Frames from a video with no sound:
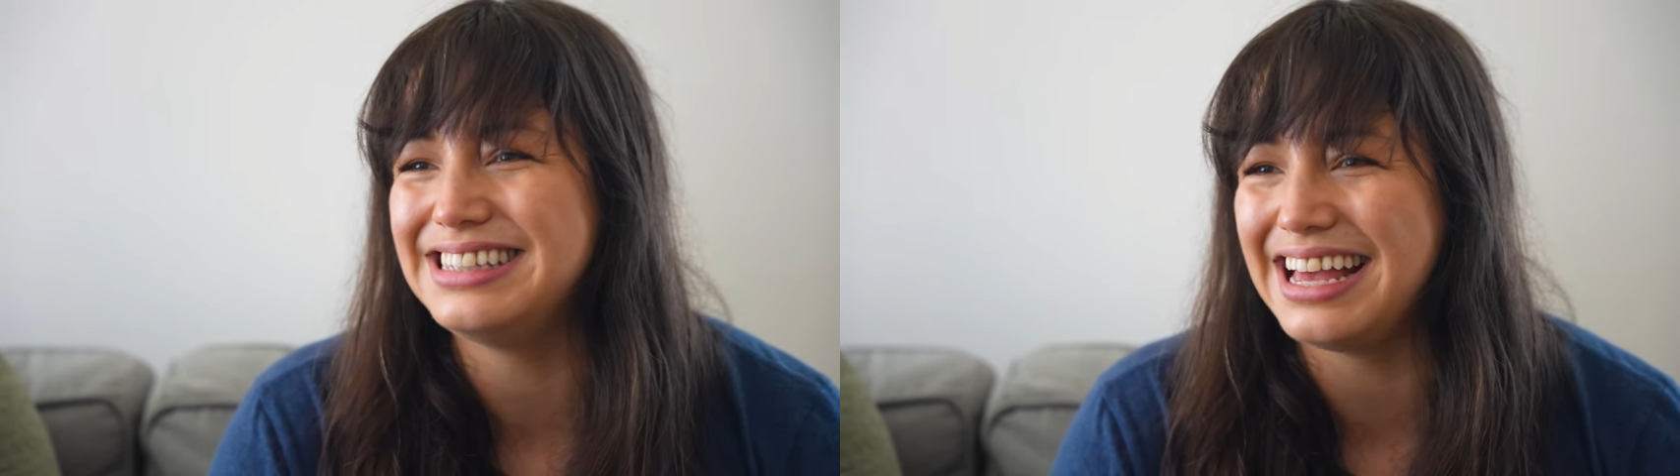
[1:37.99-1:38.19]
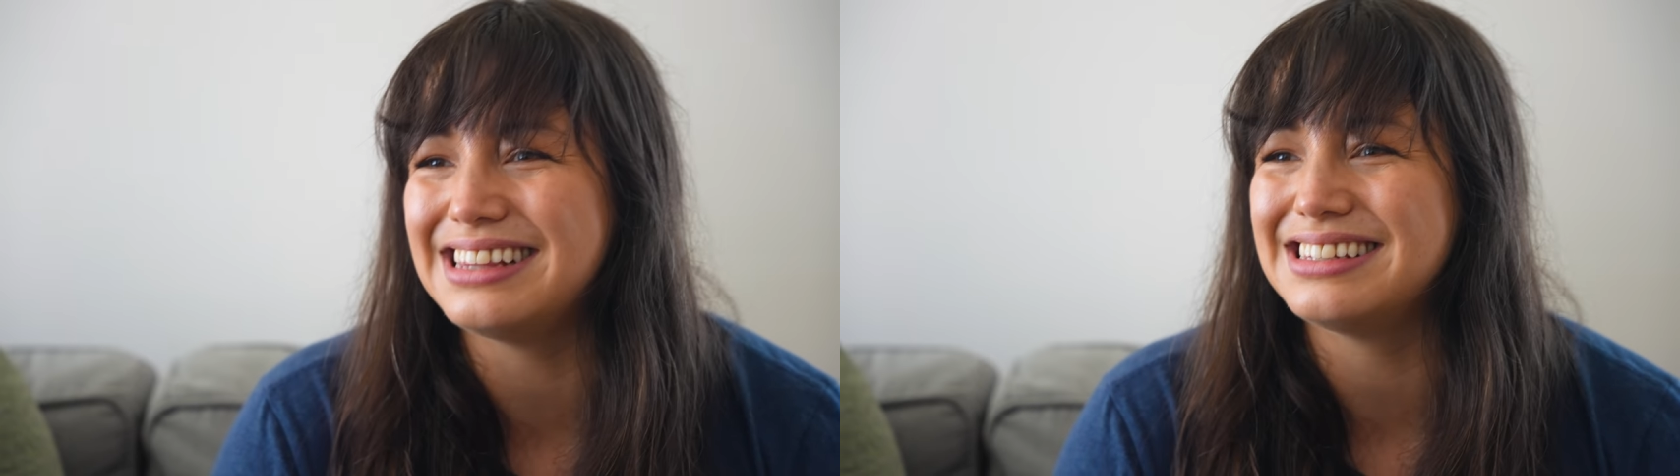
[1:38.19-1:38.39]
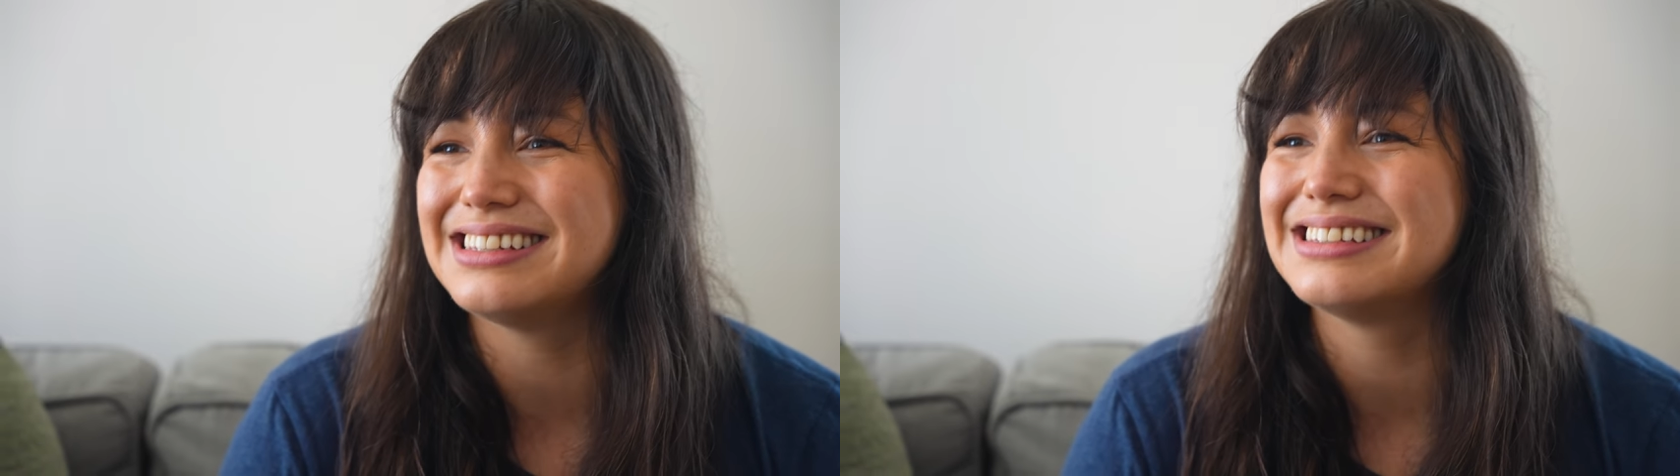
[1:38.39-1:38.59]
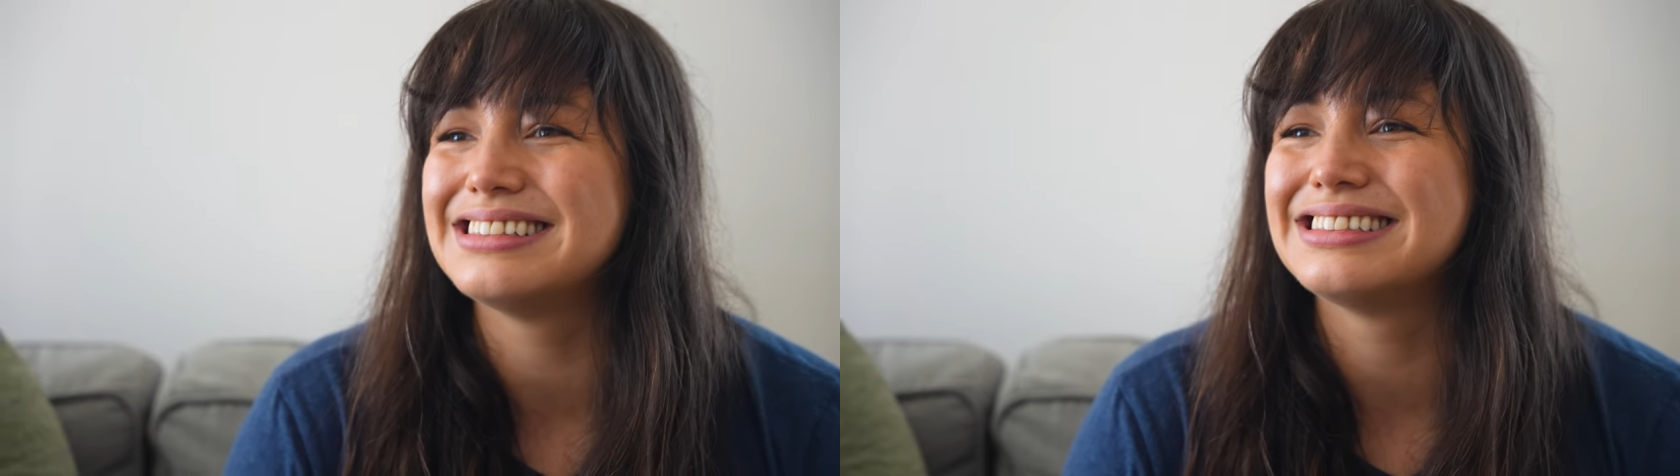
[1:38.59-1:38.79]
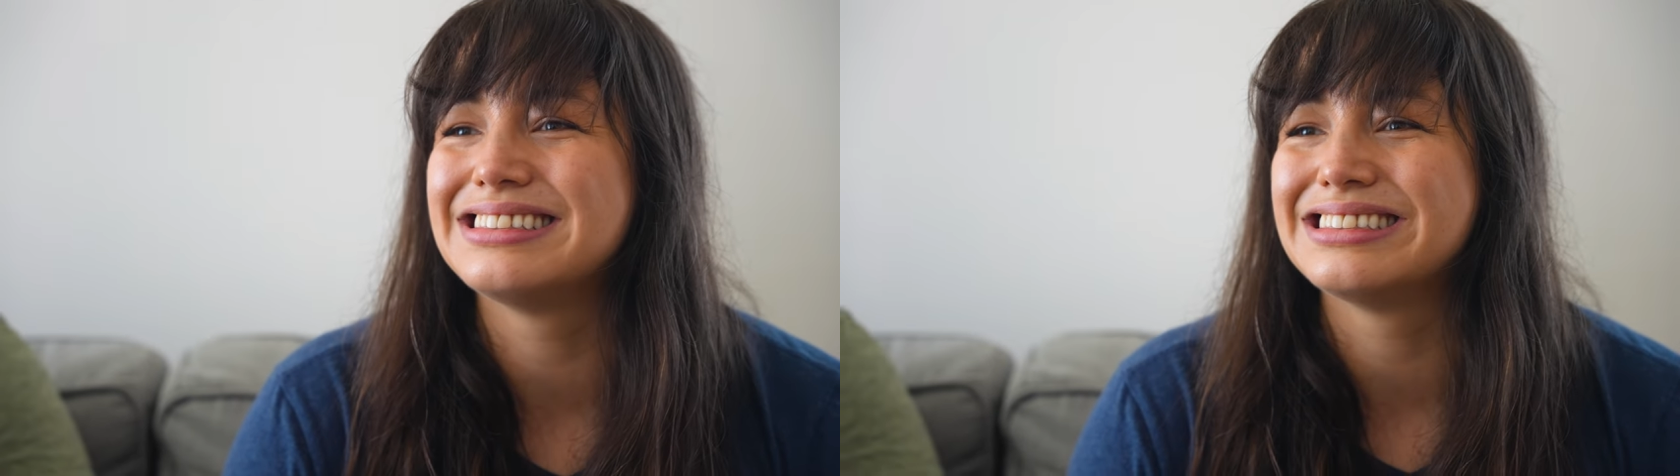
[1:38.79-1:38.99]
debt.
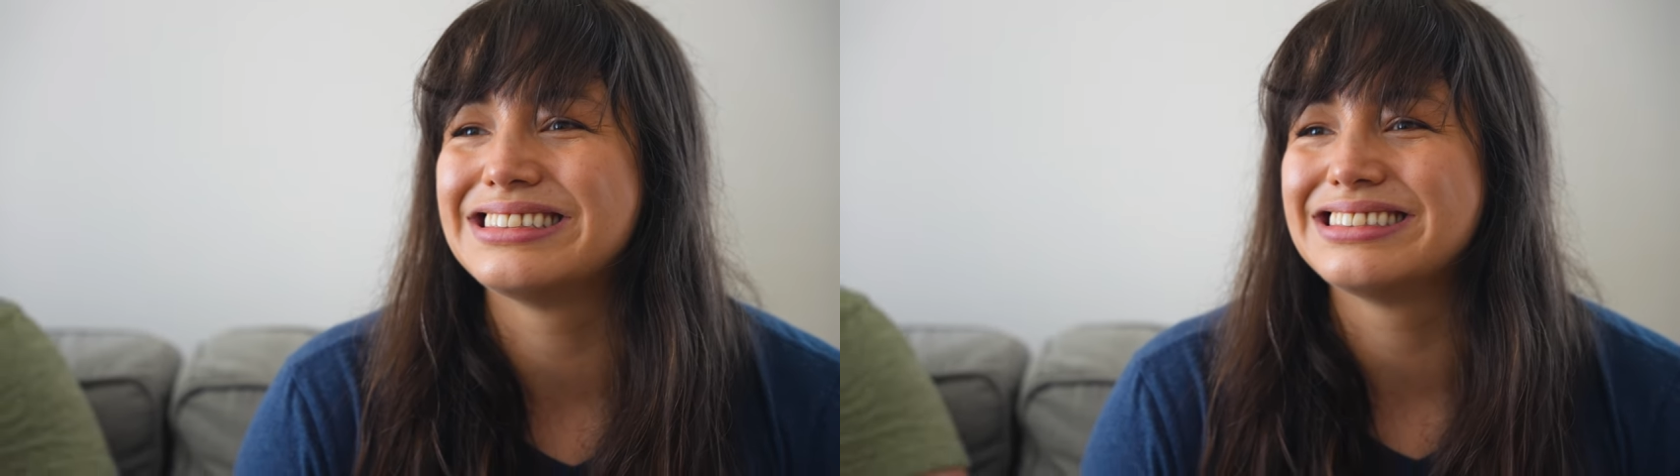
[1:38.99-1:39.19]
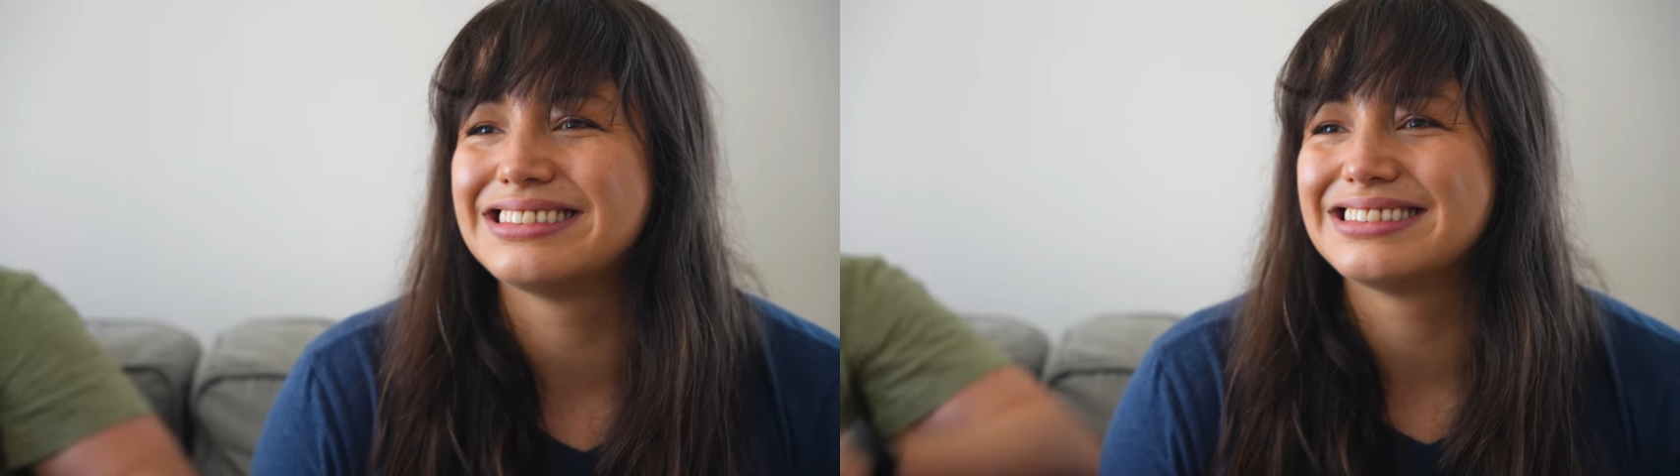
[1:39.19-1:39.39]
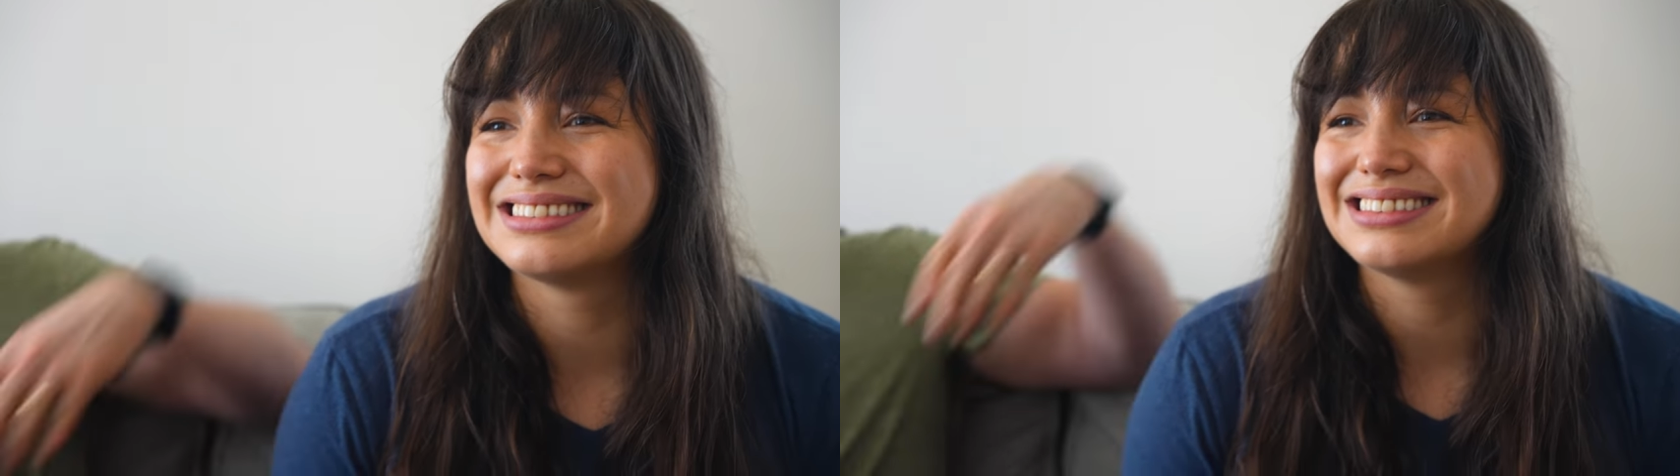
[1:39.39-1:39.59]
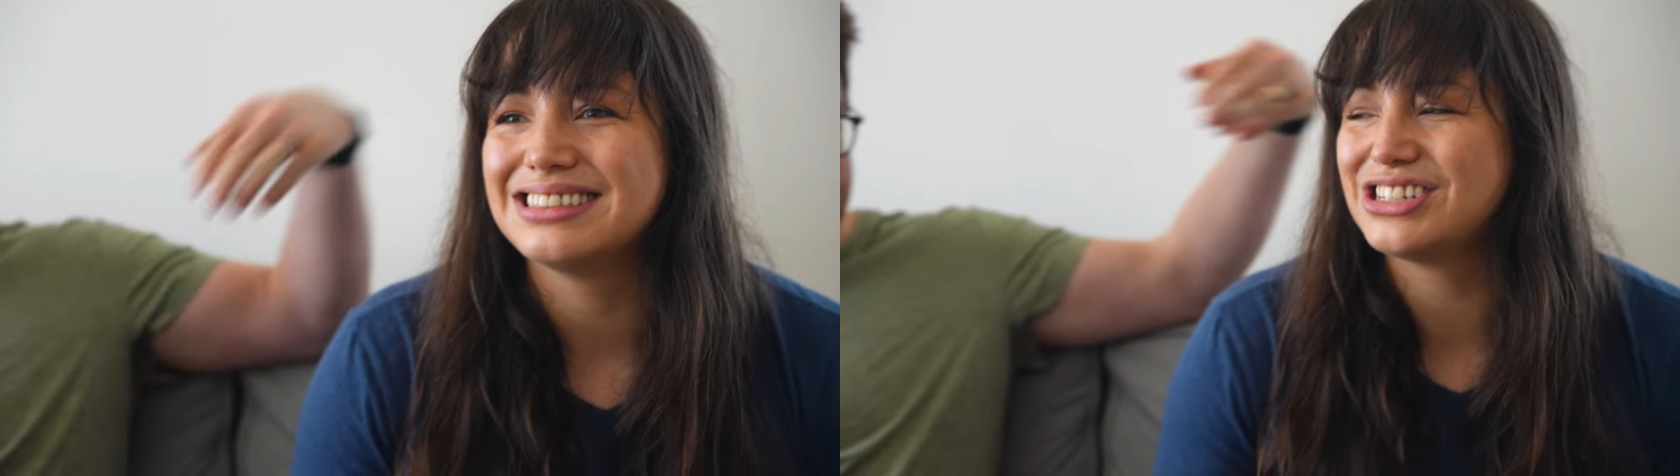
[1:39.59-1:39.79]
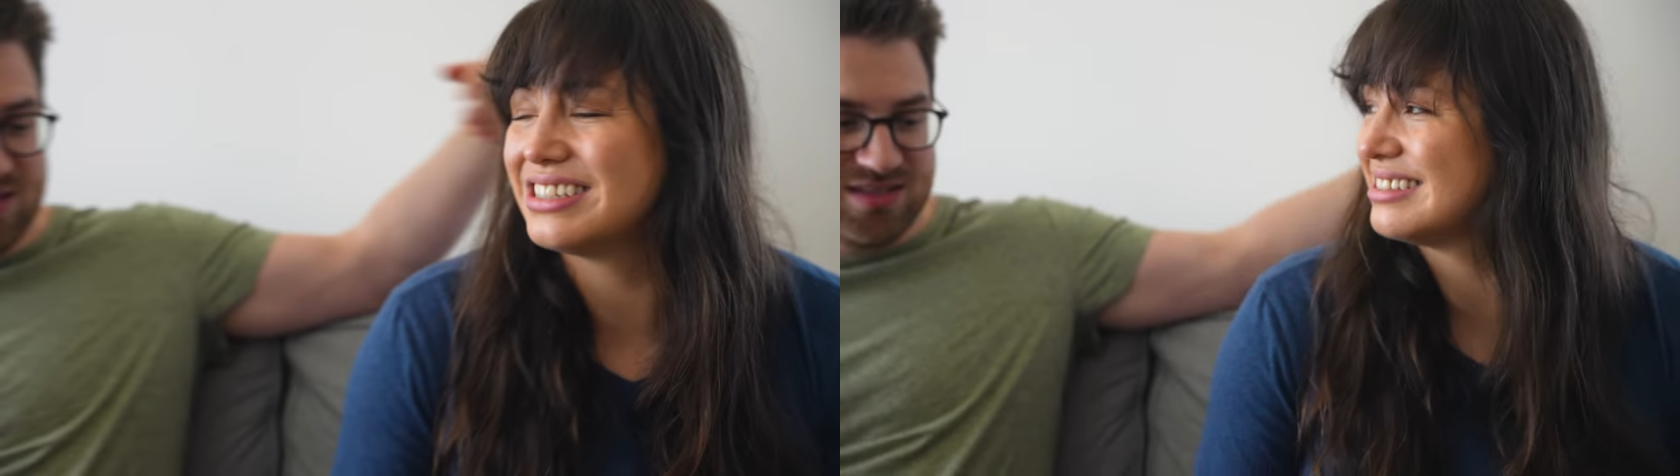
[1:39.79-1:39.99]

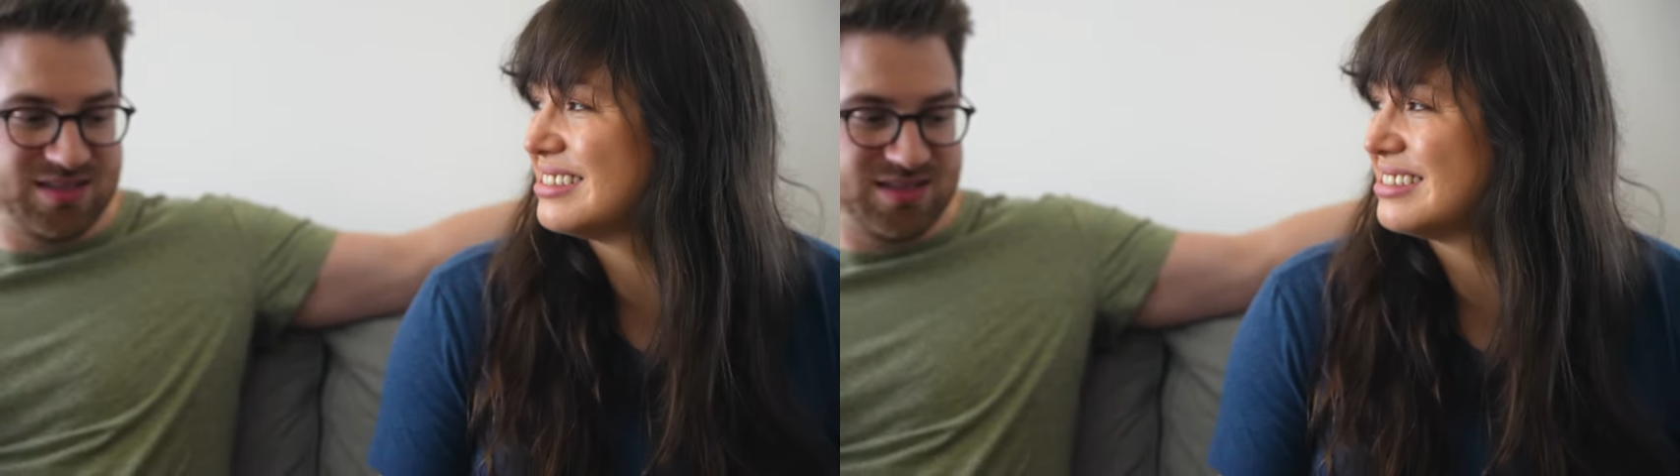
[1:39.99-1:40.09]
Sh